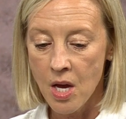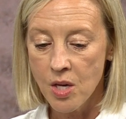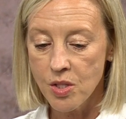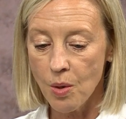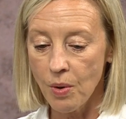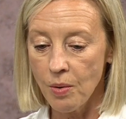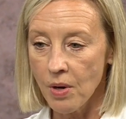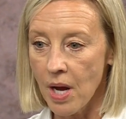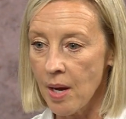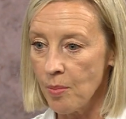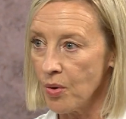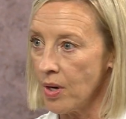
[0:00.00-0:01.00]
So we were
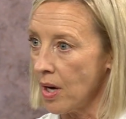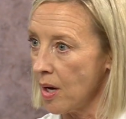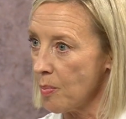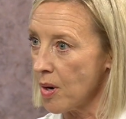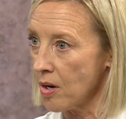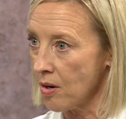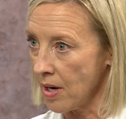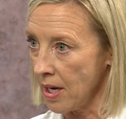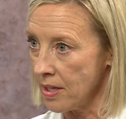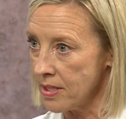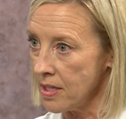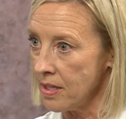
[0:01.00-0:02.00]
able to up our
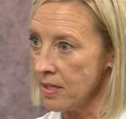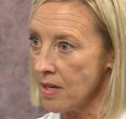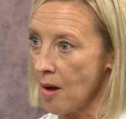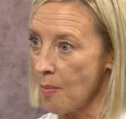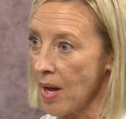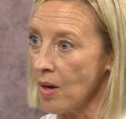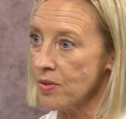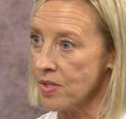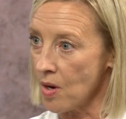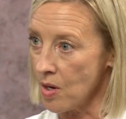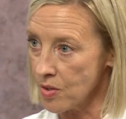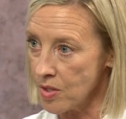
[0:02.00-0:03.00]
grant amounts
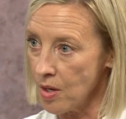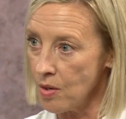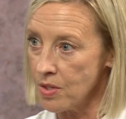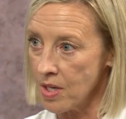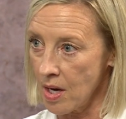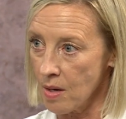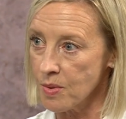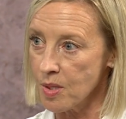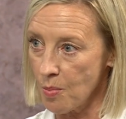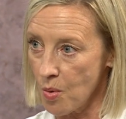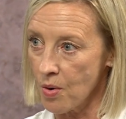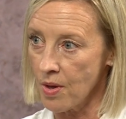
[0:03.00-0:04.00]
also to help
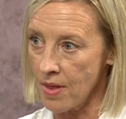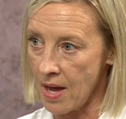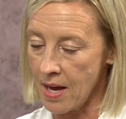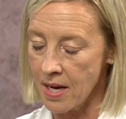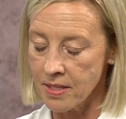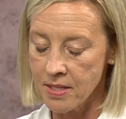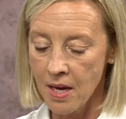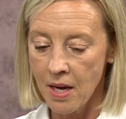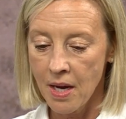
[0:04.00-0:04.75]
support that.